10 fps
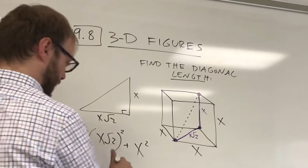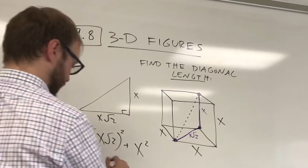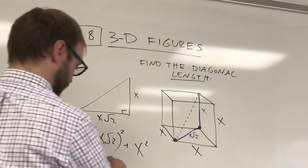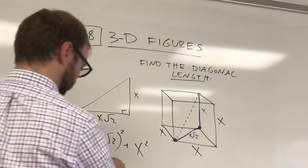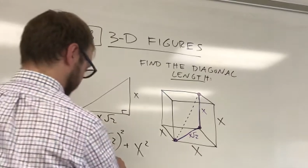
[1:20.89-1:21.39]

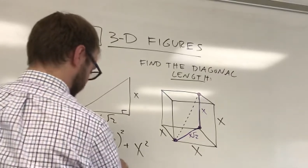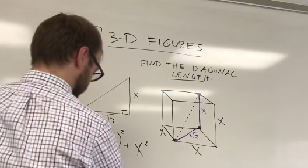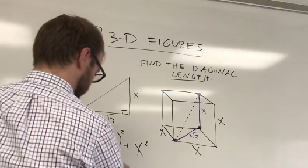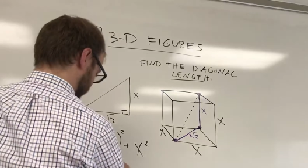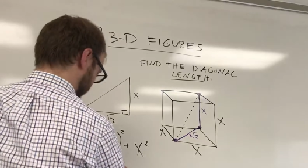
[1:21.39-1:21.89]
So we have
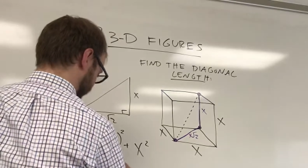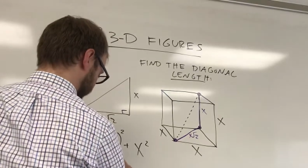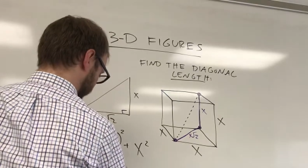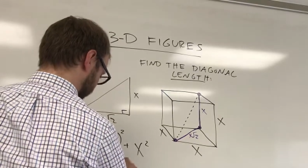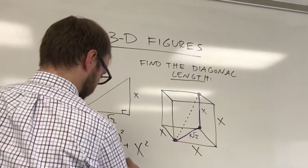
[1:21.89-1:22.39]
2x
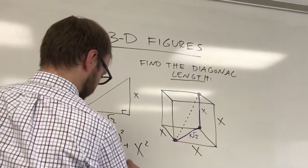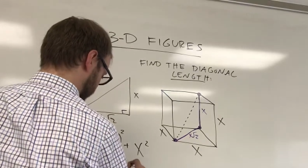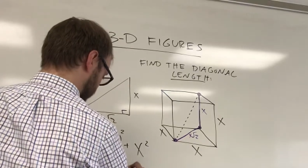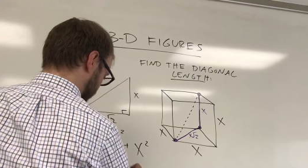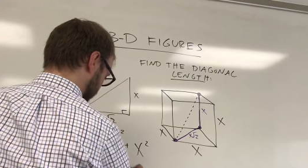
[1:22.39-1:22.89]
squared
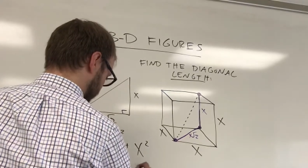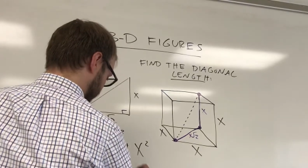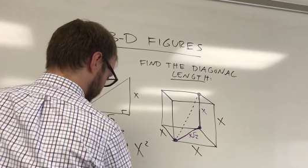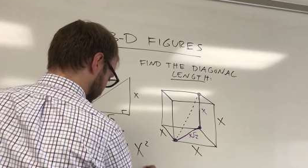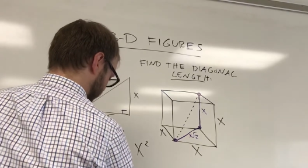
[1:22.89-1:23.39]

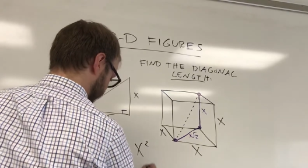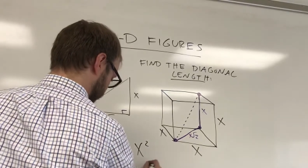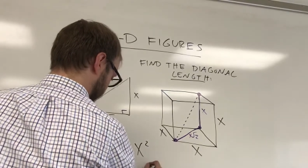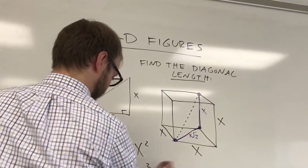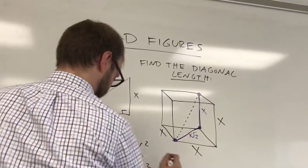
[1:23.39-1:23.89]
plus x
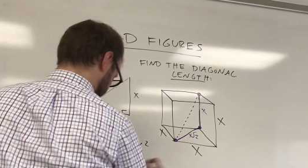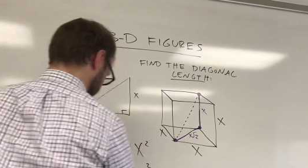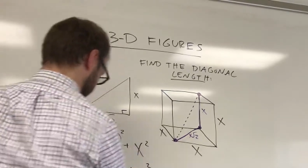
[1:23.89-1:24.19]
squared